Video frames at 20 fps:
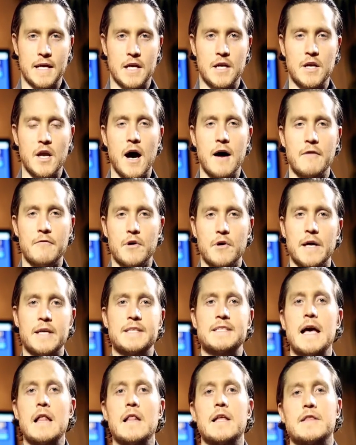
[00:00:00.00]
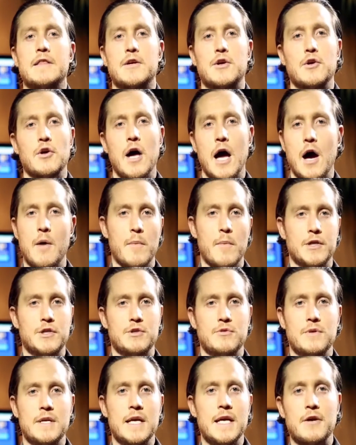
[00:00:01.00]
a novel and telling the girl how much
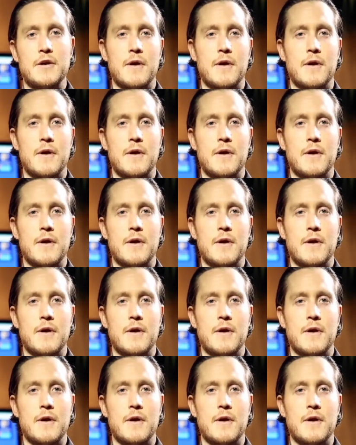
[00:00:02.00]
you need